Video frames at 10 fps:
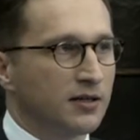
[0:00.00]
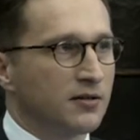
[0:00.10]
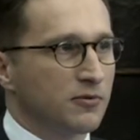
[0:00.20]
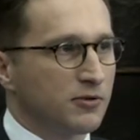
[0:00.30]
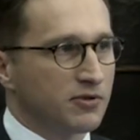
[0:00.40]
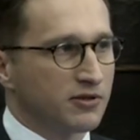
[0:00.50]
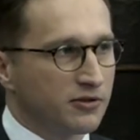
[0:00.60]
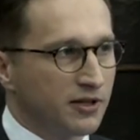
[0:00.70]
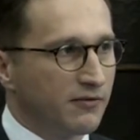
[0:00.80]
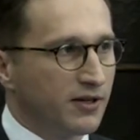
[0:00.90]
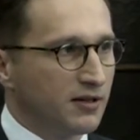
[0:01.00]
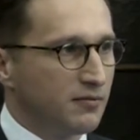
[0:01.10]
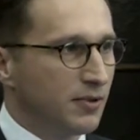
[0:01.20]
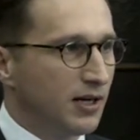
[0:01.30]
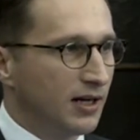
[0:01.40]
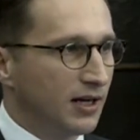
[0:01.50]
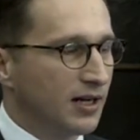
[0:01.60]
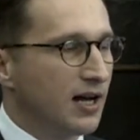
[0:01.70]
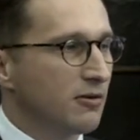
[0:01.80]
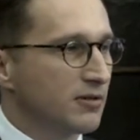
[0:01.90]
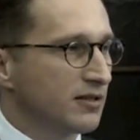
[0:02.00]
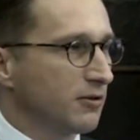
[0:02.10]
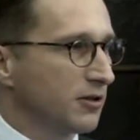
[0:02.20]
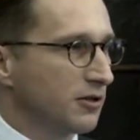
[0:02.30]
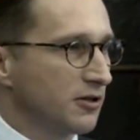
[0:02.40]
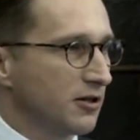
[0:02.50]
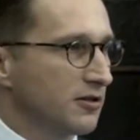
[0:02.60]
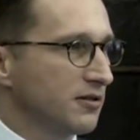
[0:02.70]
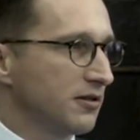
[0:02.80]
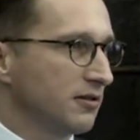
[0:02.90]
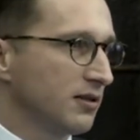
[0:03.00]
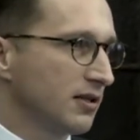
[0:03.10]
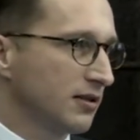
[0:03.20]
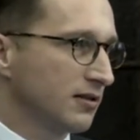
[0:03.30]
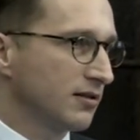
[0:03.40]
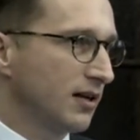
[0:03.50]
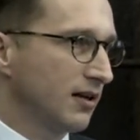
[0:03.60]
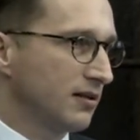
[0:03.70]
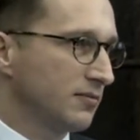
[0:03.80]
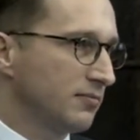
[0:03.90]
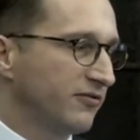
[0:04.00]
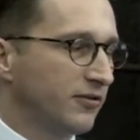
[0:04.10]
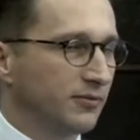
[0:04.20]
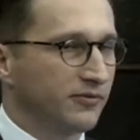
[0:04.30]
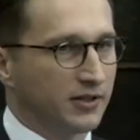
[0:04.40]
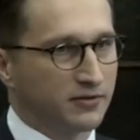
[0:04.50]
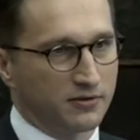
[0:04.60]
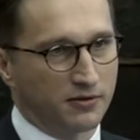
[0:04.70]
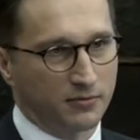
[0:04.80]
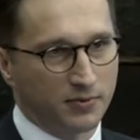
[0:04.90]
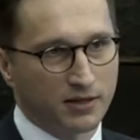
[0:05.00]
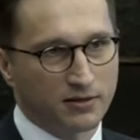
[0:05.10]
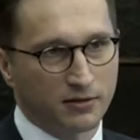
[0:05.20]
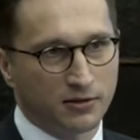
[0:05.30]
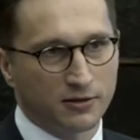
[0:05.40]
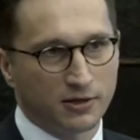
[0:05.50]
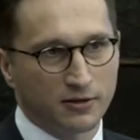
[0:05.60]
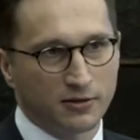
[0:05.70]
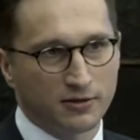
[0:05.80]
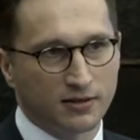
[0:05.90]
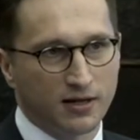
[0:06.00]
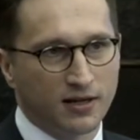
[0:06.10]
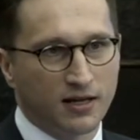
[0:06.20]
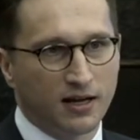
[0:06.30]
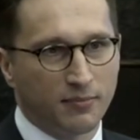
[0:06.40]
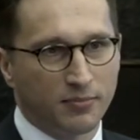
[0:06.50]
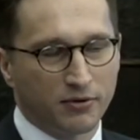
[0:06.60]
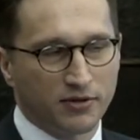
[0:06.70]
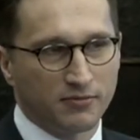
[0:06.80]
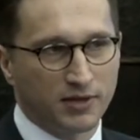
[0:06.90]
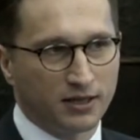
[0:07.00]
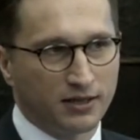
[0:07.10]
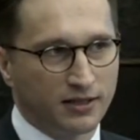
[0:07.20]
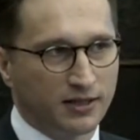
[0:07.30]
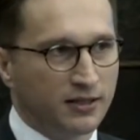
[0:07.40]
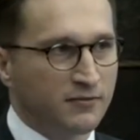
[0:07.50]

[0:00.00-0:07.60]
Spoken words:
which was driven by how the stock exchanges in the United States performed versus European stock exchanges. Approximately